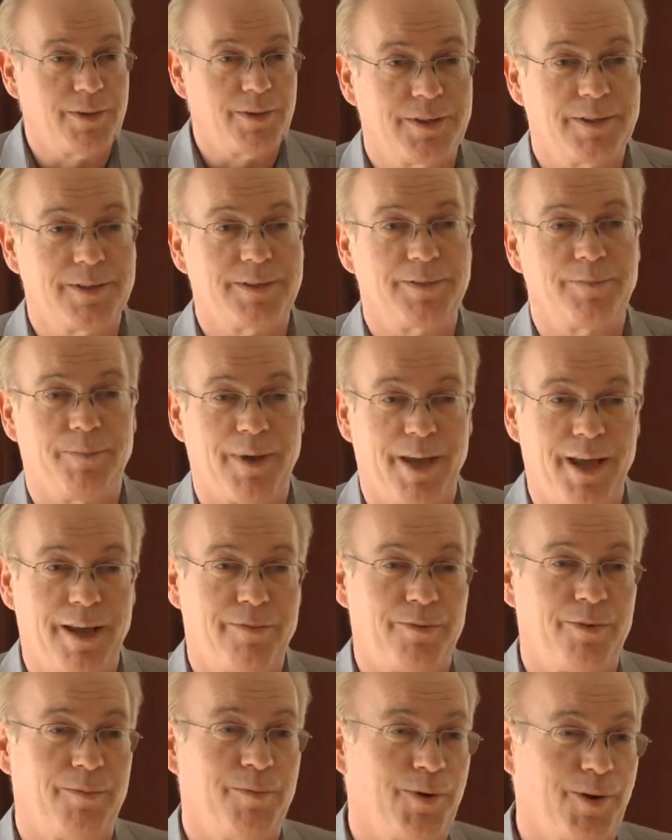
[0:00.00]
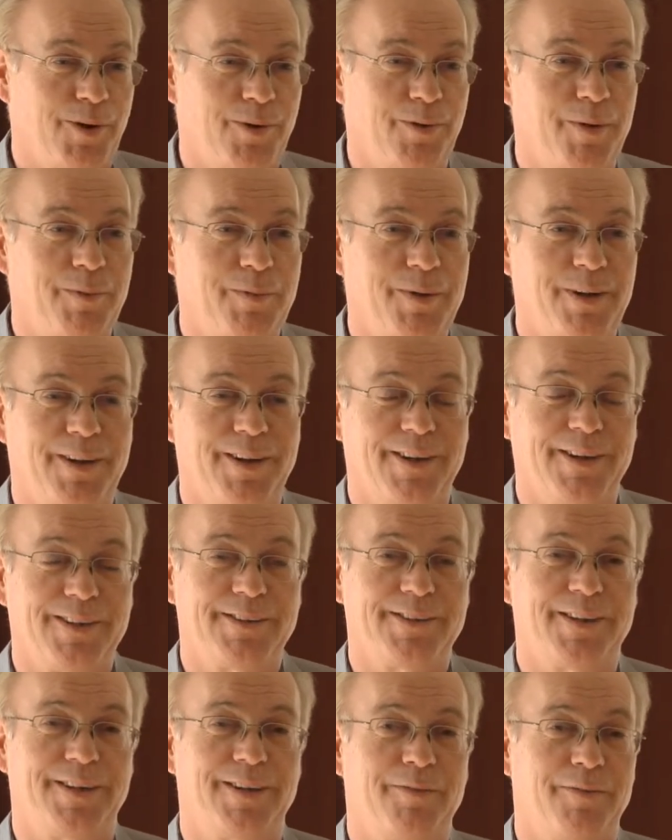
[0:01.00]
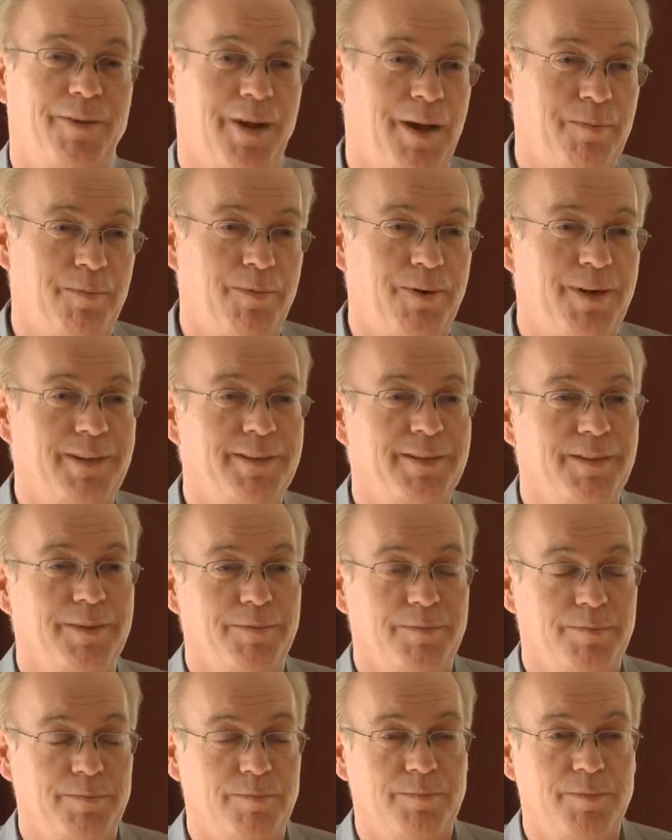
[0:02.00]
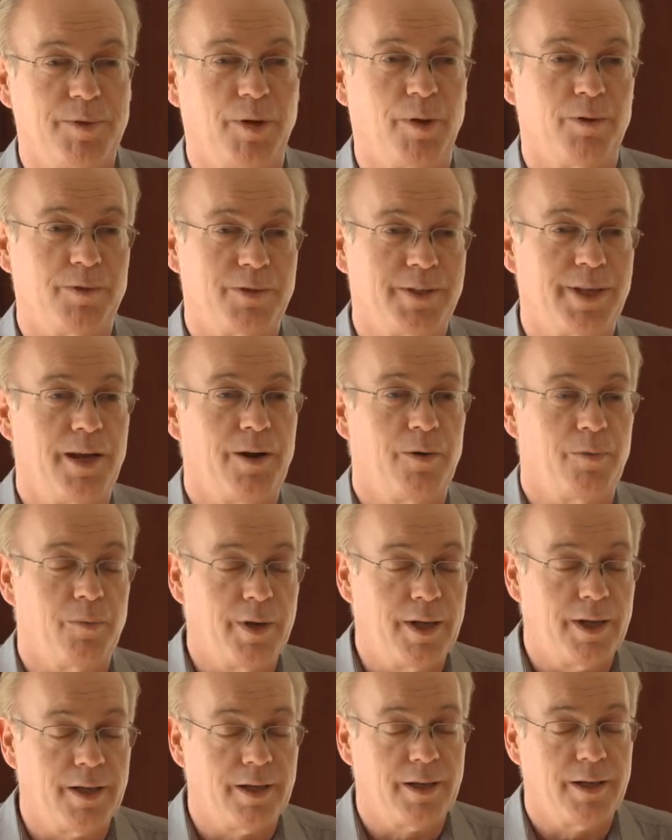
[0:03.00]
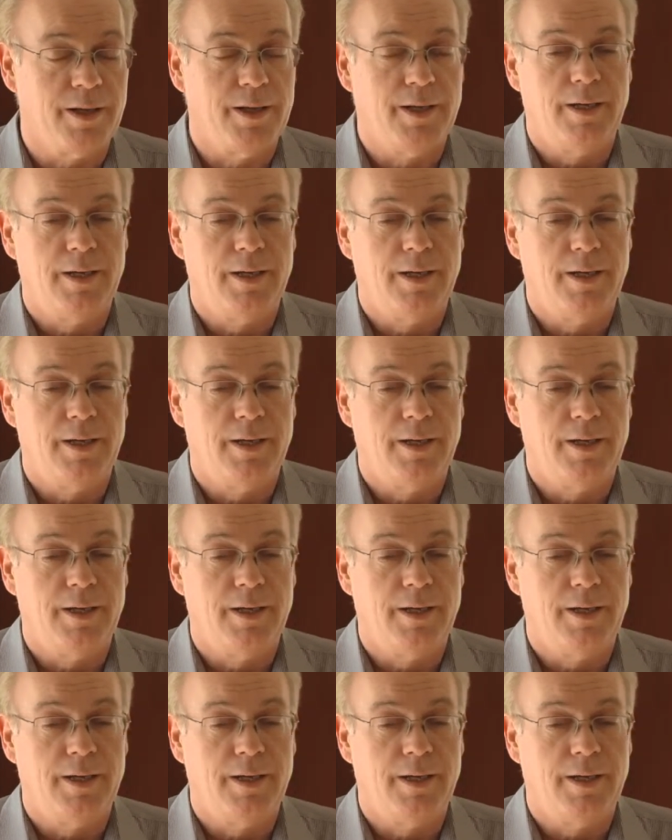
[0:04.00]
is bad for mercury because it evaporates and goes downwind.